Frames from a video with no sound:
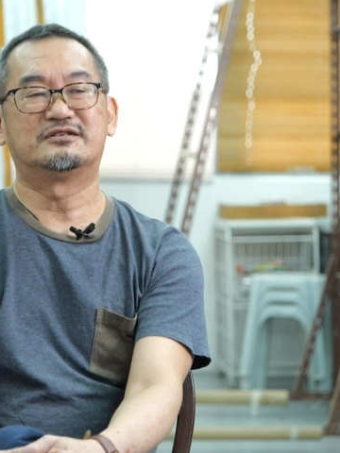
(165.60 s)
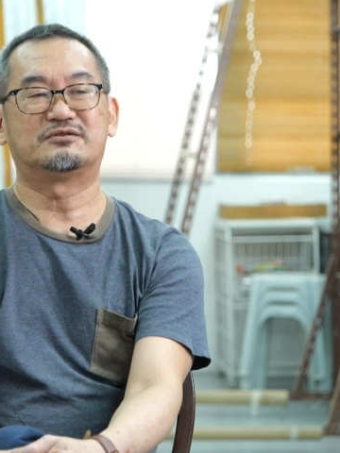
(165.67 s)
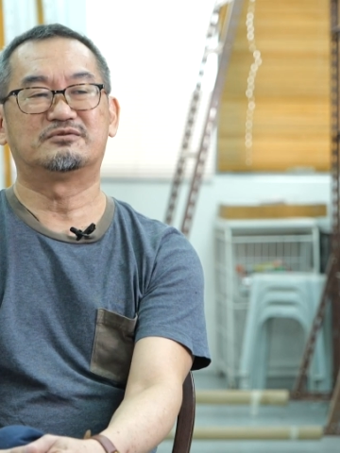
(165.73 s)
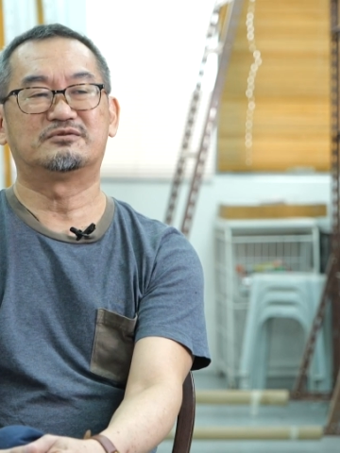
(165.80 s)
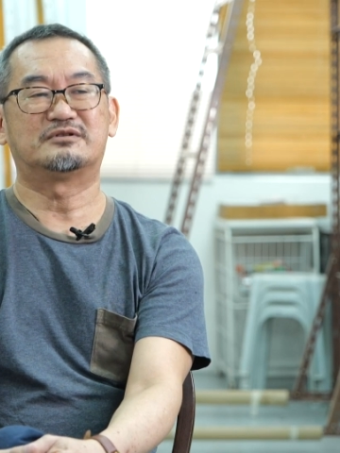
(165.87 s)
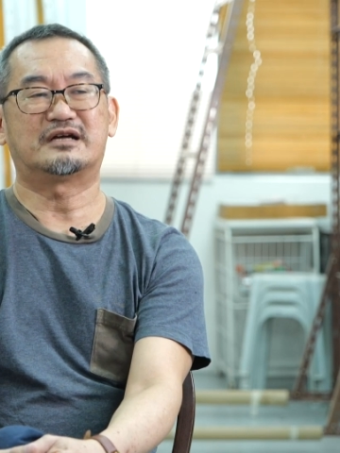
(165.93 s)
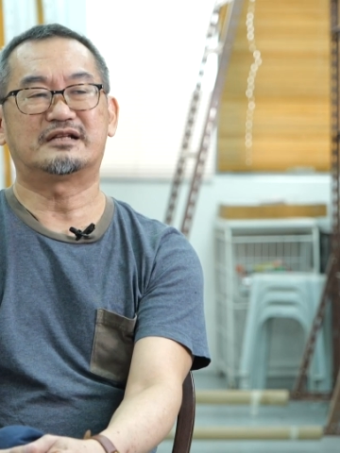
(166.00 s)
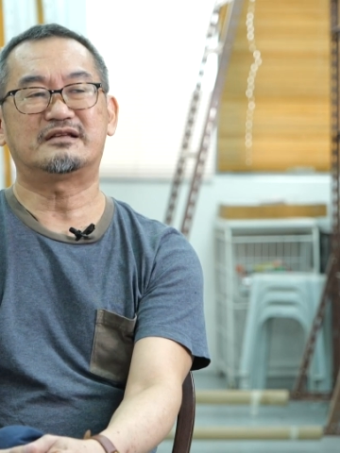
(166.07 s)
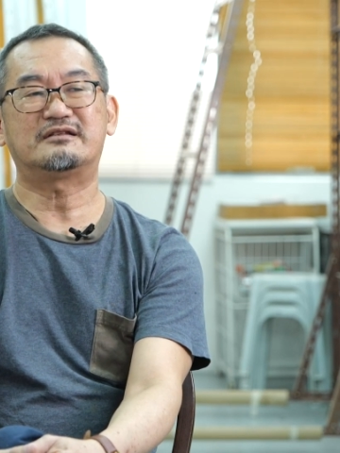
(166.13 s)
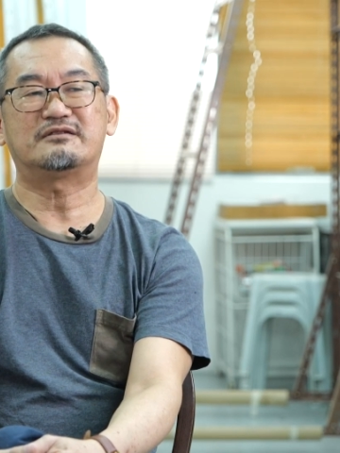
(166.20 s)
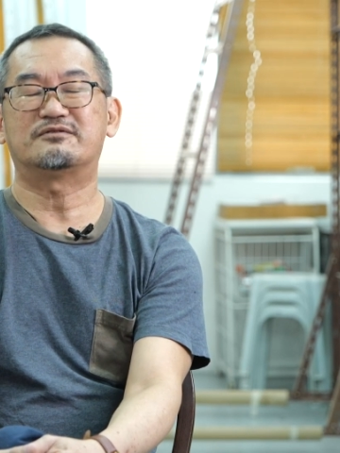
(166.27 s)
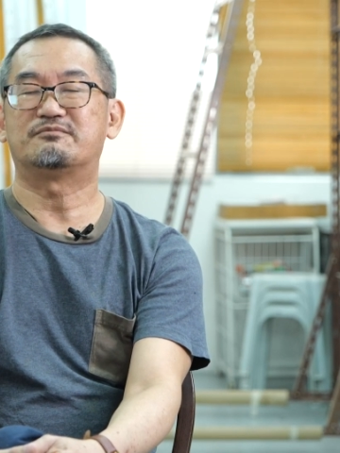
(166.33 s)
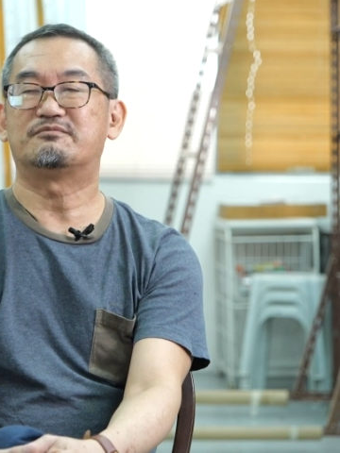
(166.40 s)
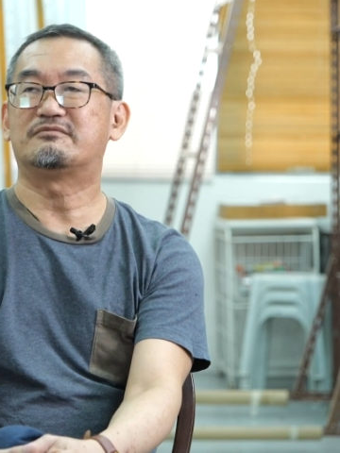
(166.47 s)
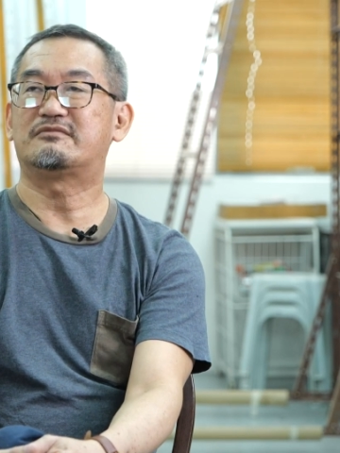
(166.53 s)
So I
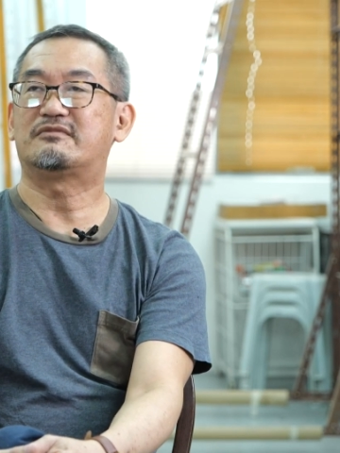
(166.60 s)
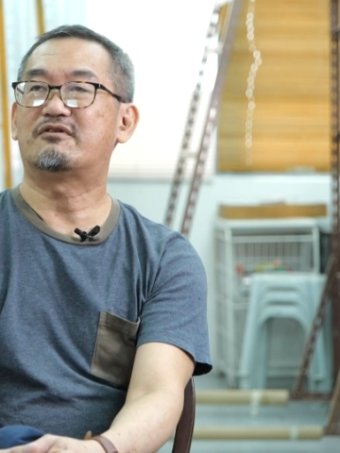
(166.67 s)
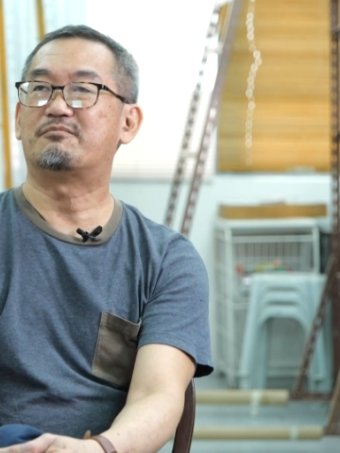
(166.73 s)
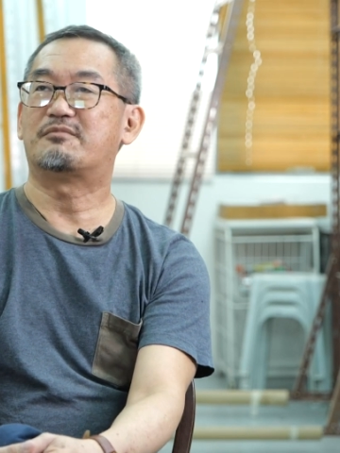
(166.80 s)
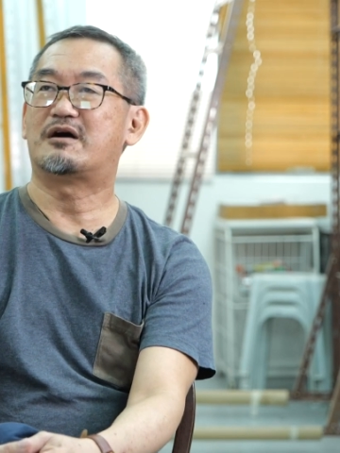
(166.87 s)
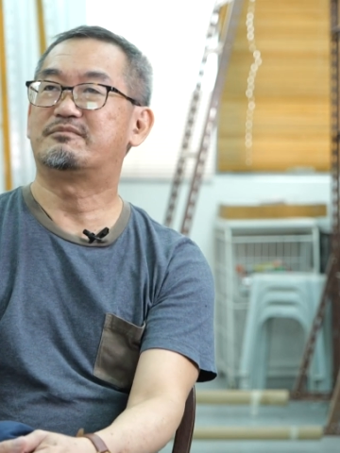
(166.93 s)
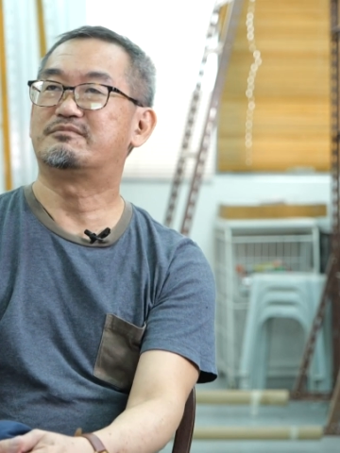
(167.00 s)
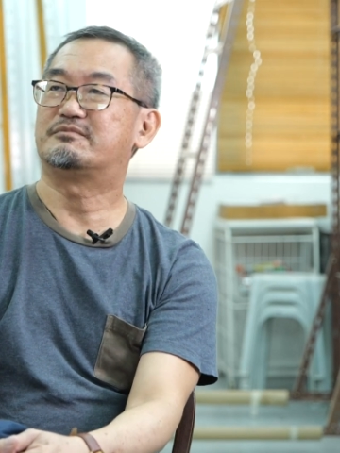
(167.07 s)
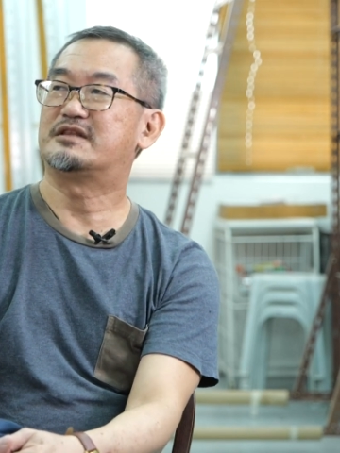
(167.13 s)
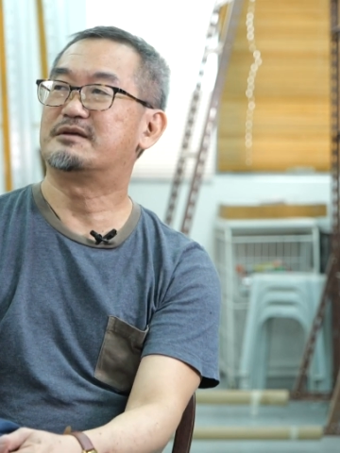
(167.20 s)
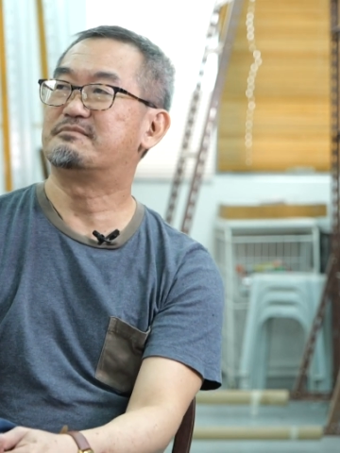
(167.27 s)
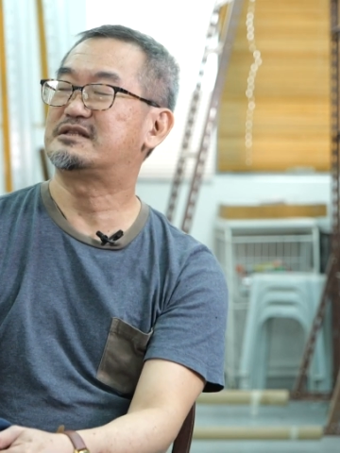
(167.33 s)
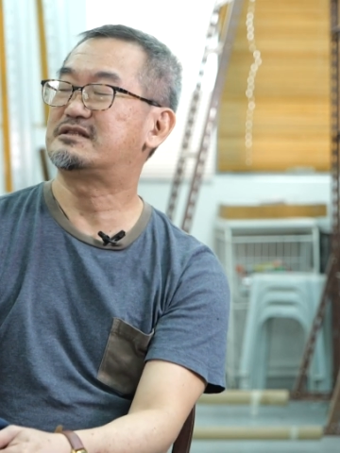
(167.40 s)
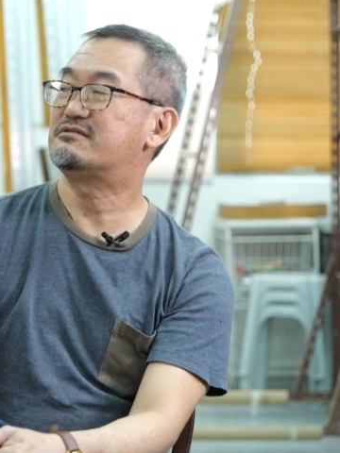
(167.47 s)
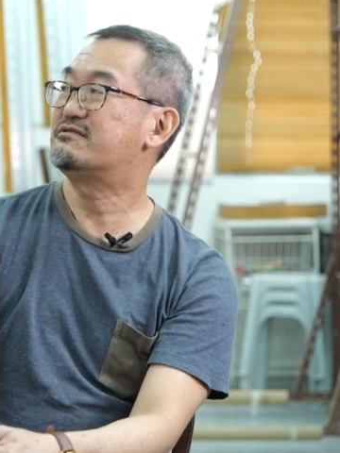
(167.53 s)
think
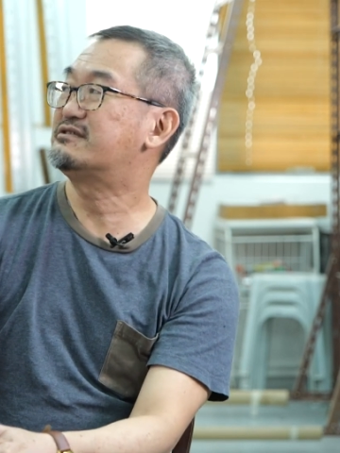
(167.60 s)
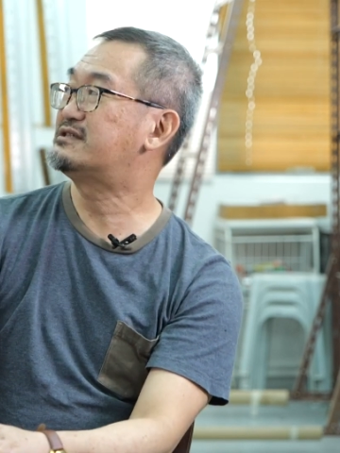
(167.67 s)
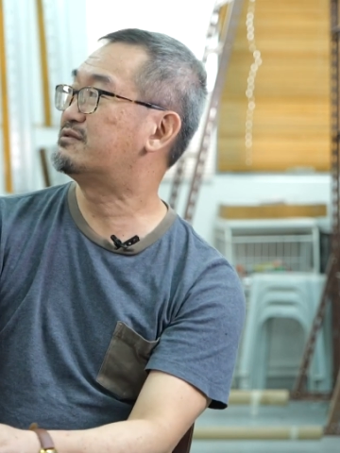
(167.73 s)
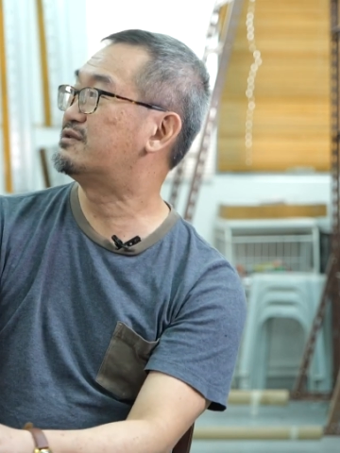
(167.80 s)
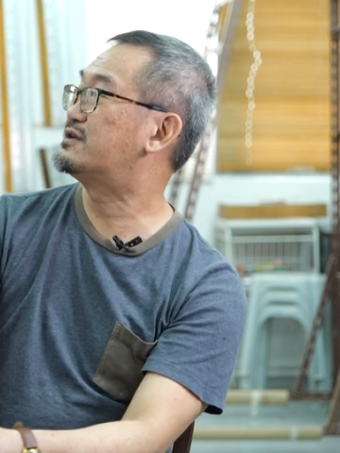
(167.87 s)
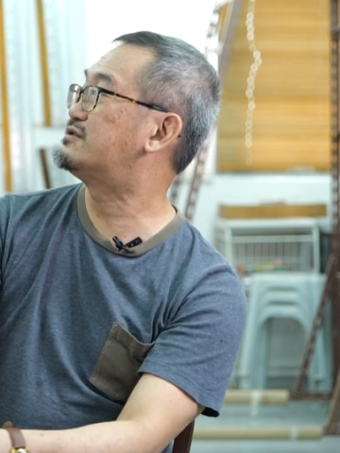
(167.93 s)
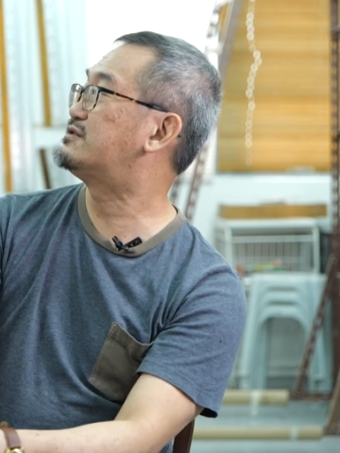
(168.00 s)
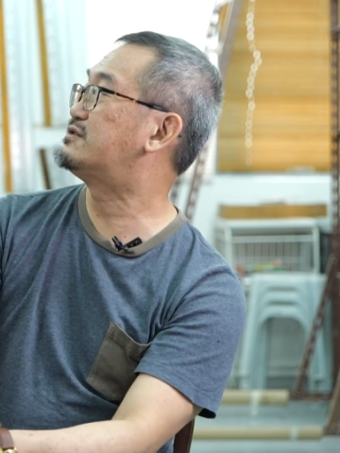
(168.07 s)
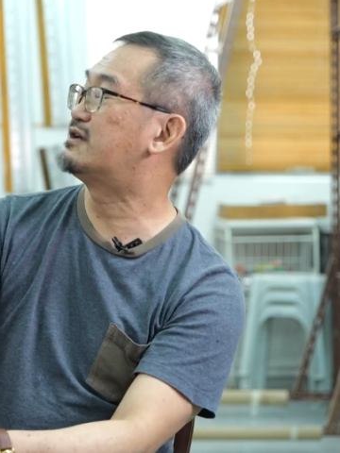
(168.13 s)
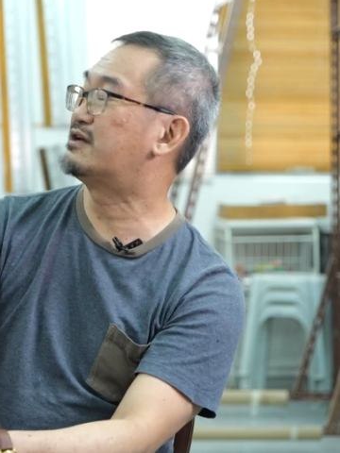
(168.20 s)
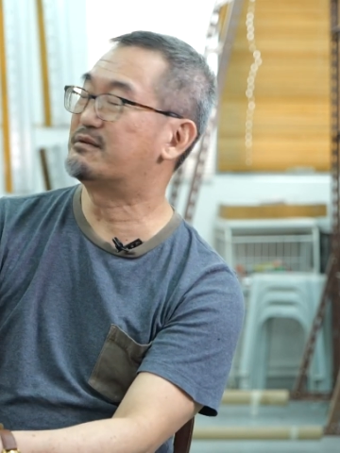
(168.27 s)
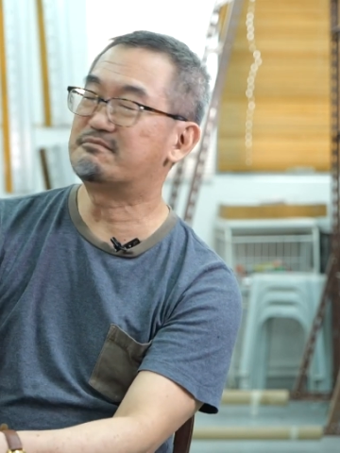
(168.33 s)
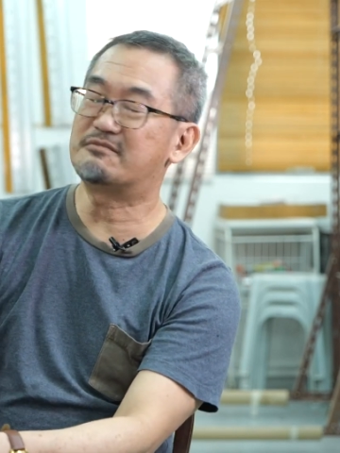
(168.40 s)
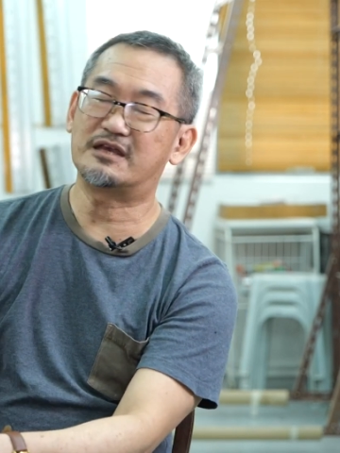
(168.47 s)
the materials was